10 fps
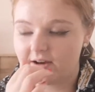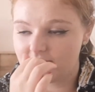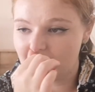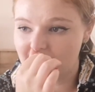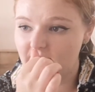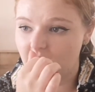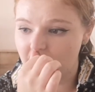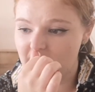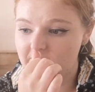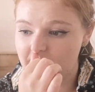I've heard a lot of
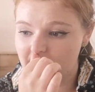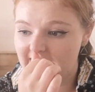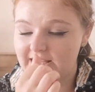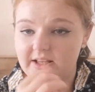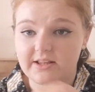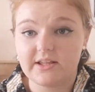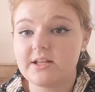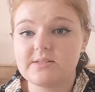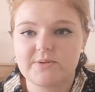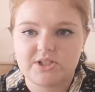people make,
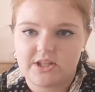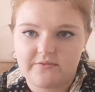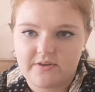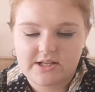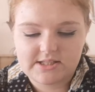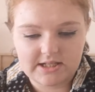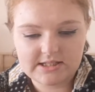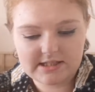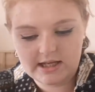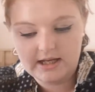especially in their first
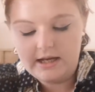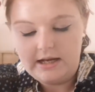tenancy.